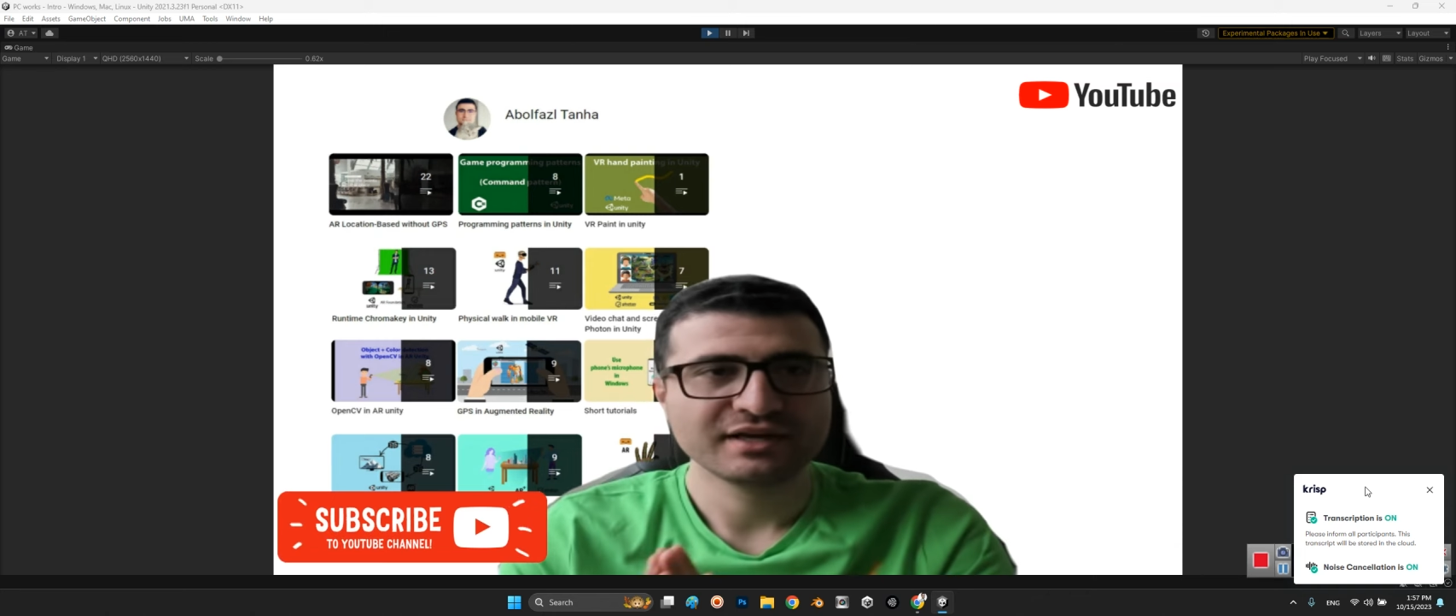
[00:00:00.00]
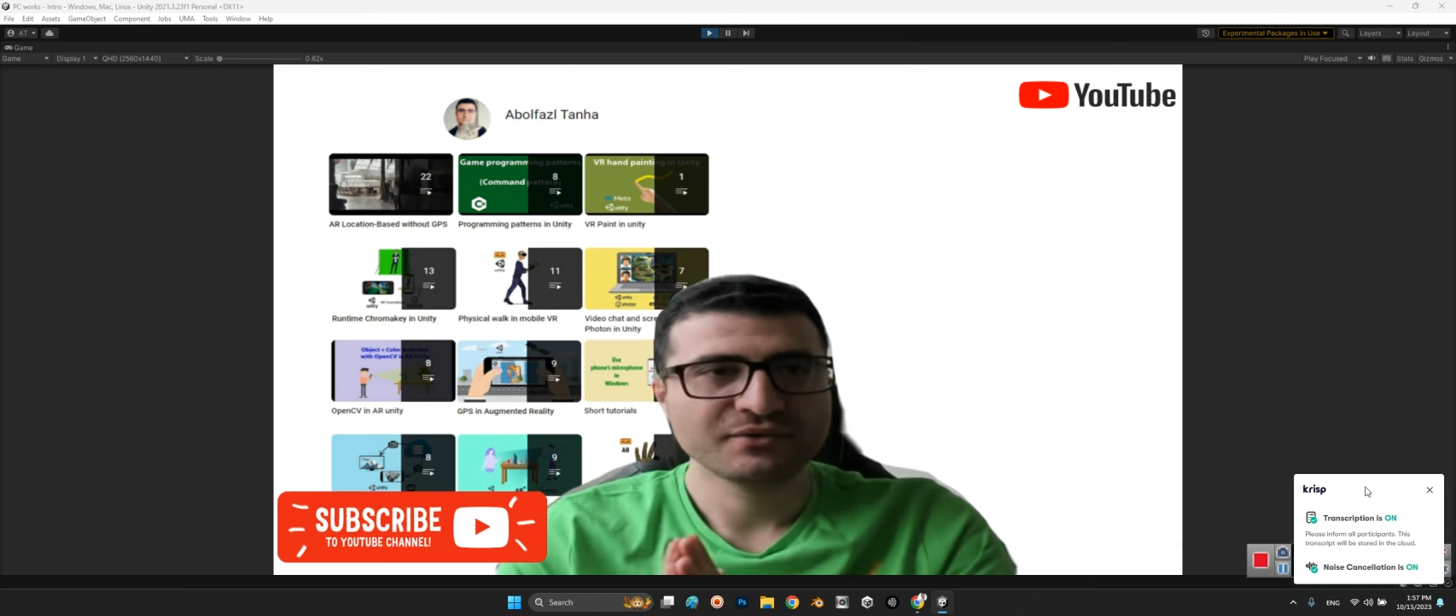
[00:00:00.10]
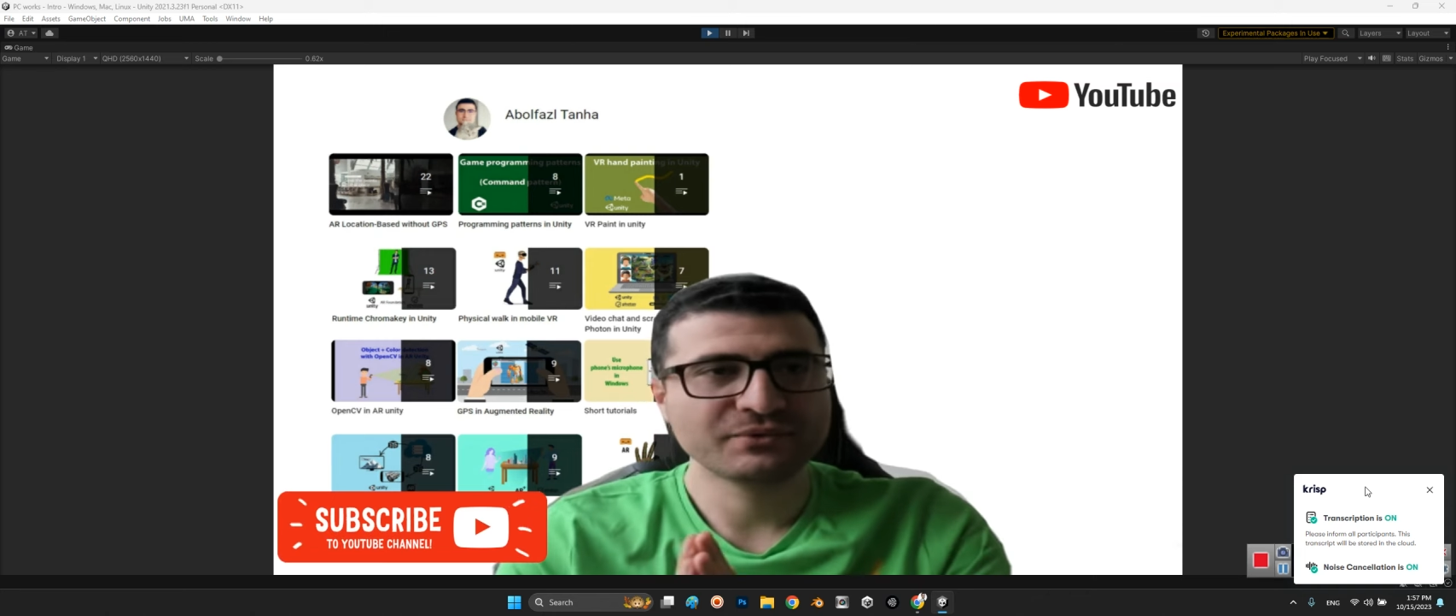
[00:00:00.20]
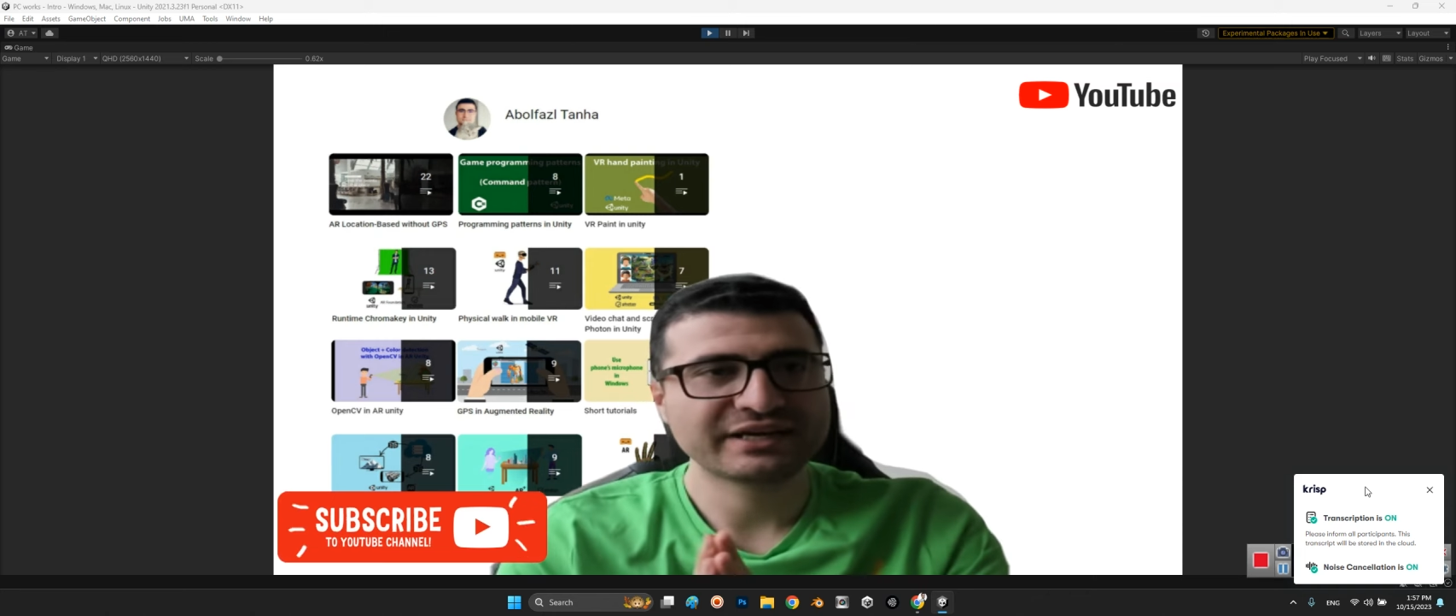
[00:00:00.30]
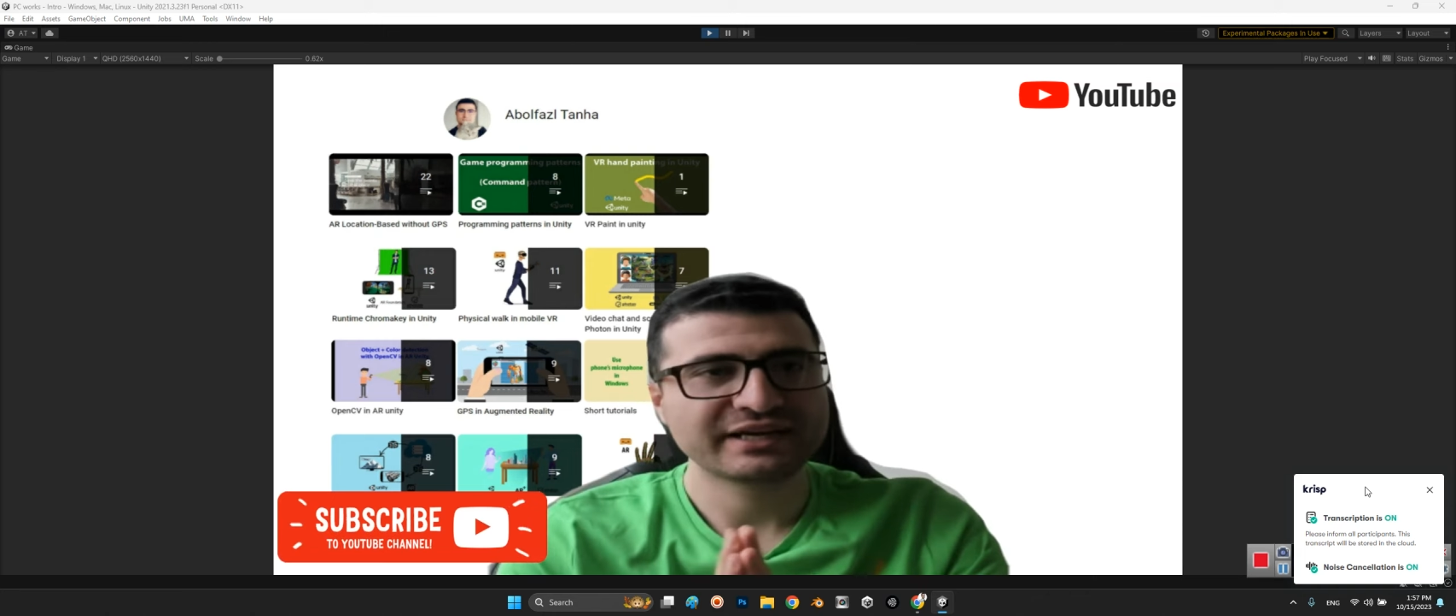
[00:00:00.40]

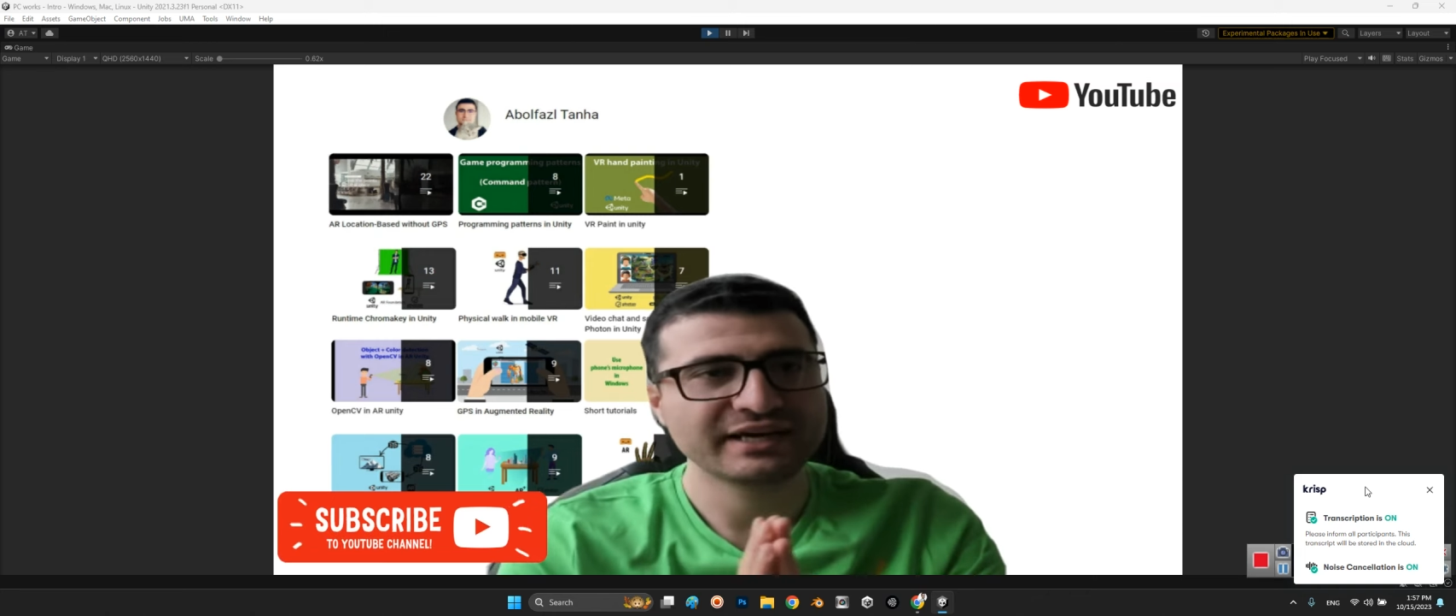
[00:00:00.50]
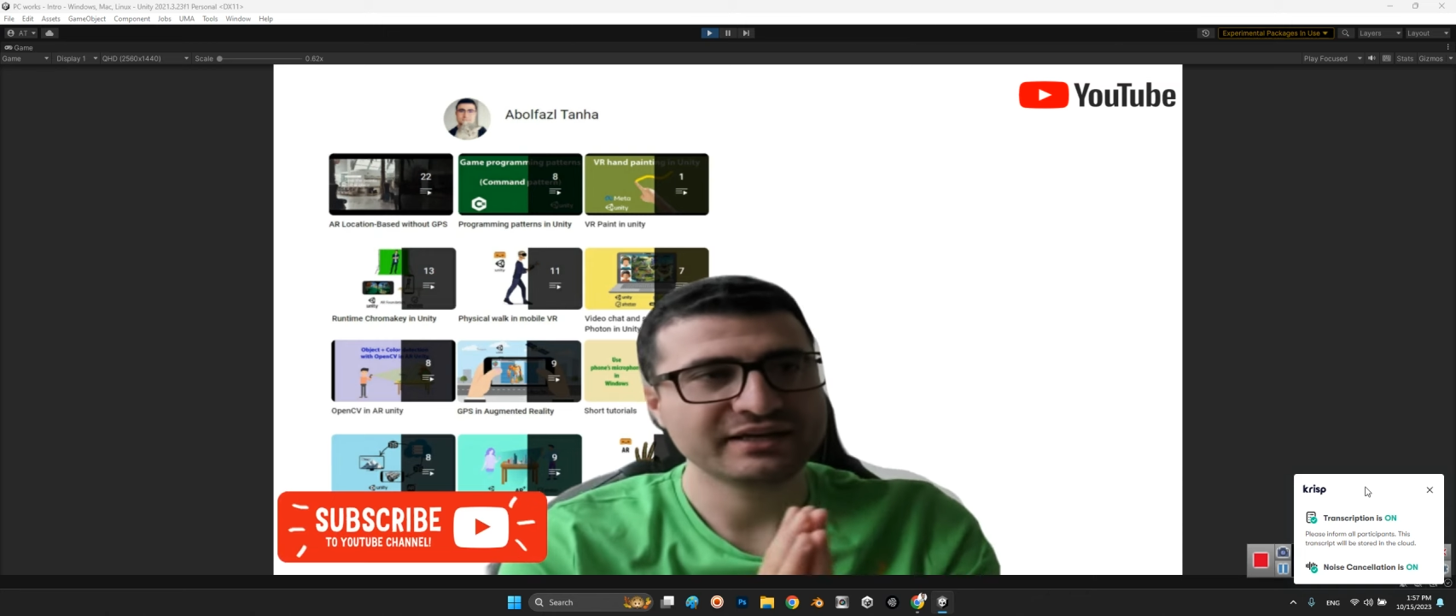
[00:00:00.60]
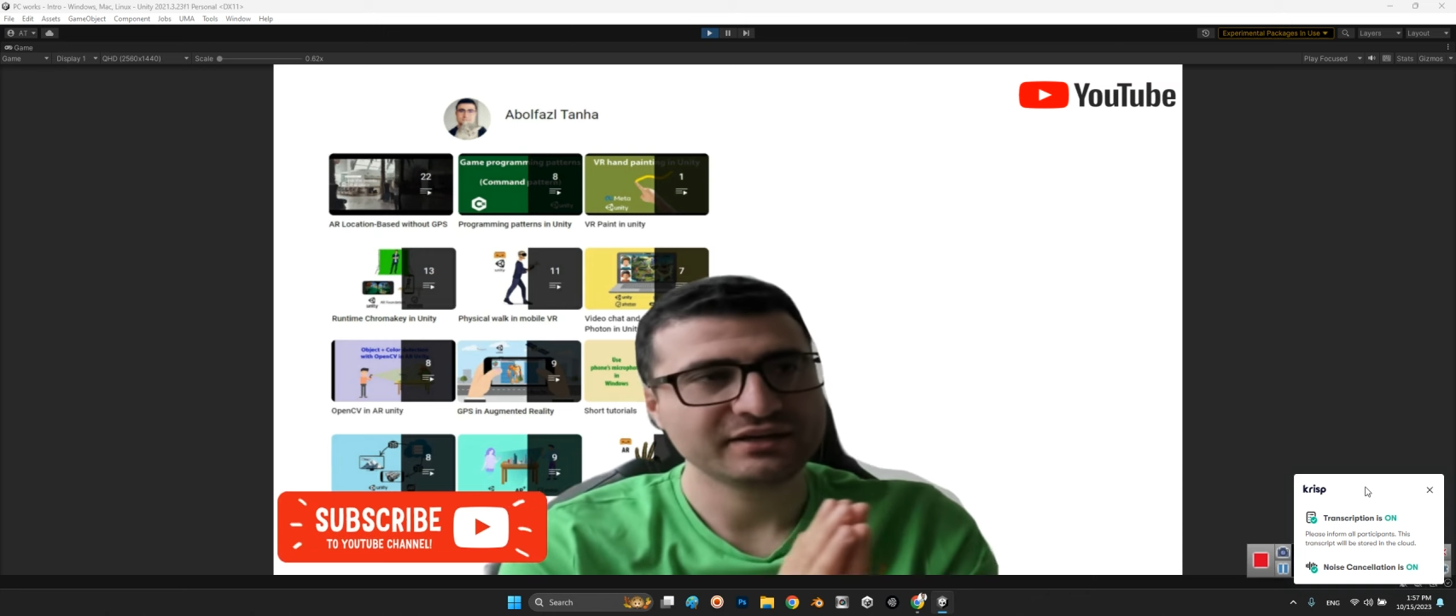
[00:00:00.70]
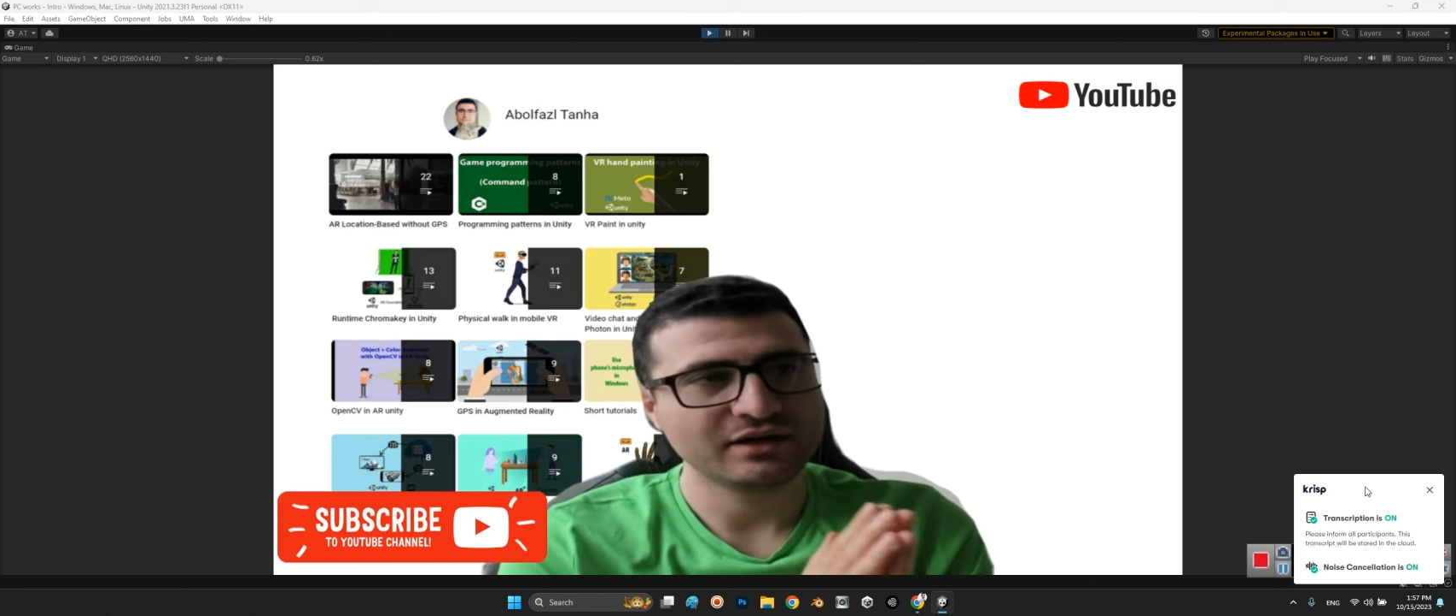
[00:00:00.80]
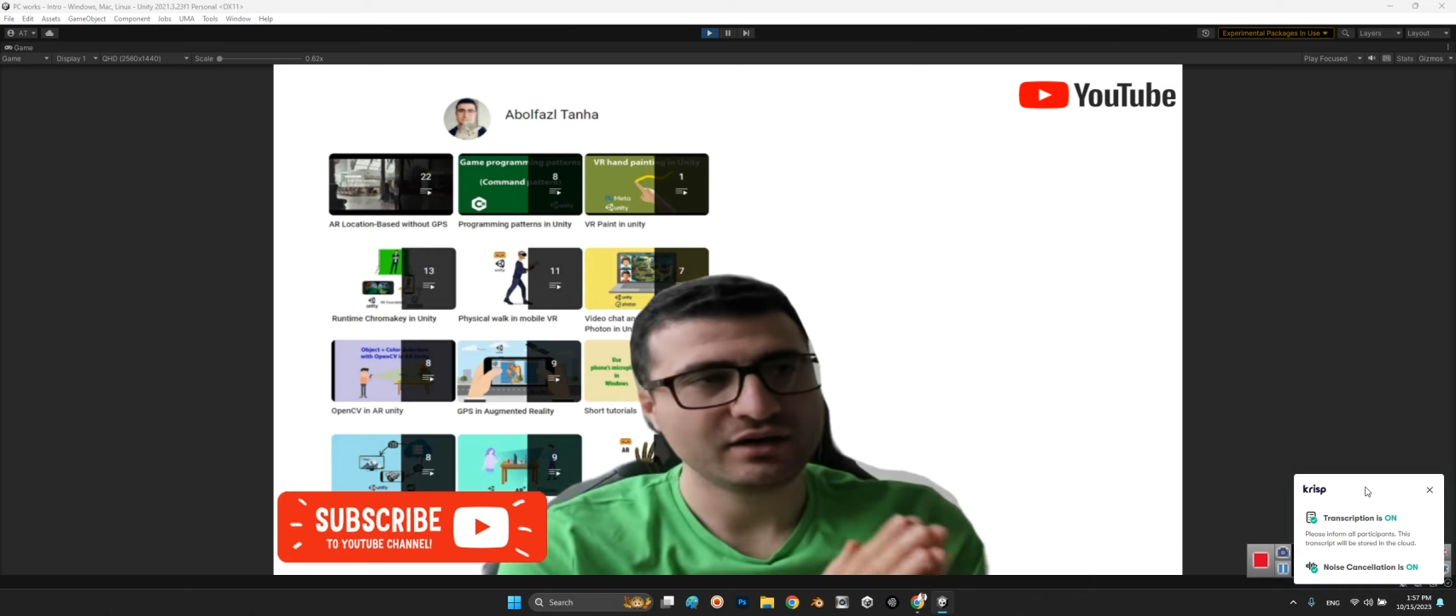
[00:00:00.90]
we can